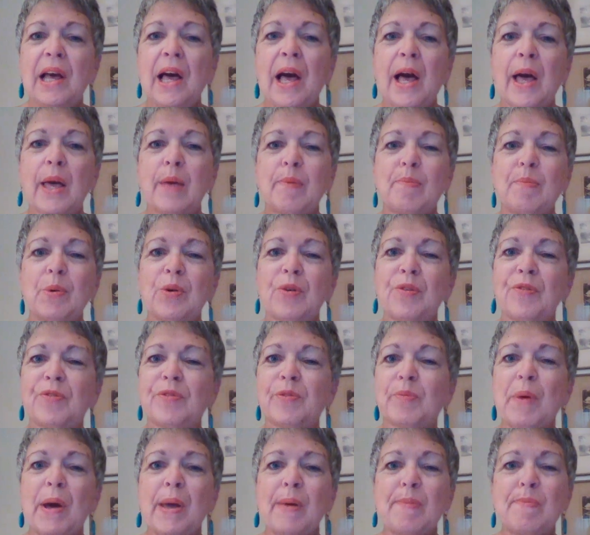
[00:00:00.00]
I
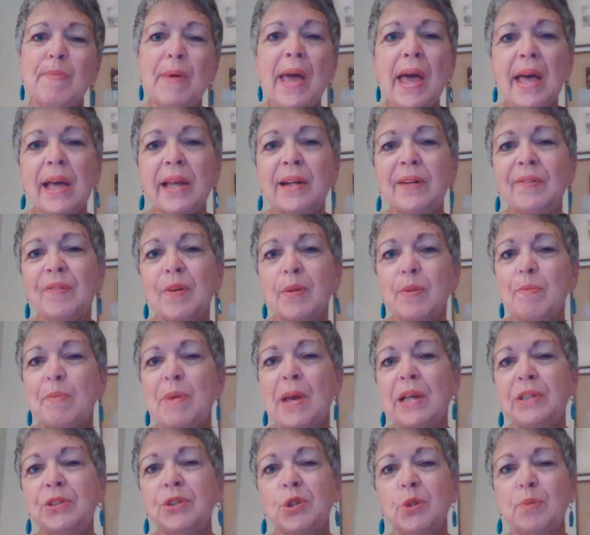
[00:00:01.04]
moved my bed from the
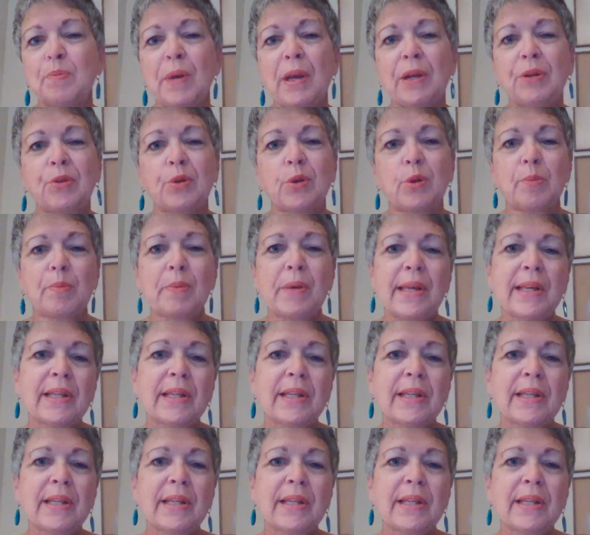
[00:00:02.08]
master bedroom